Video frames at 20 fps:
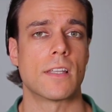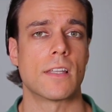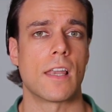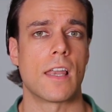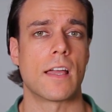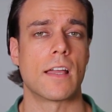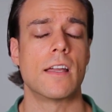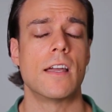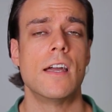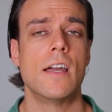
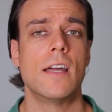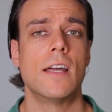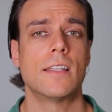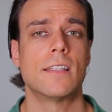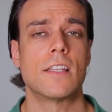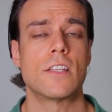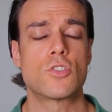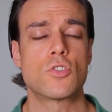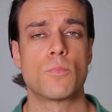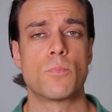Like
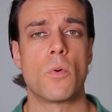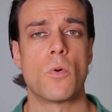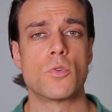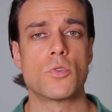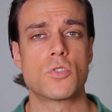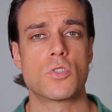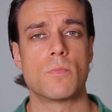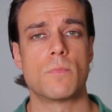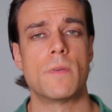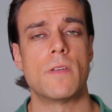that's supposed
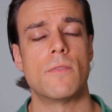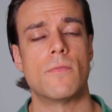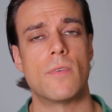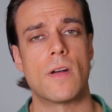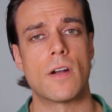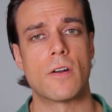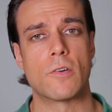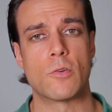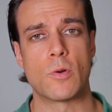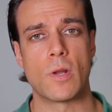to be
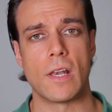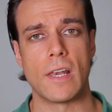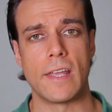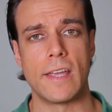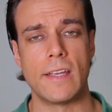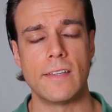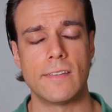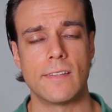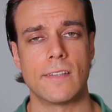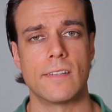very
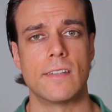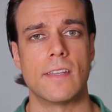related.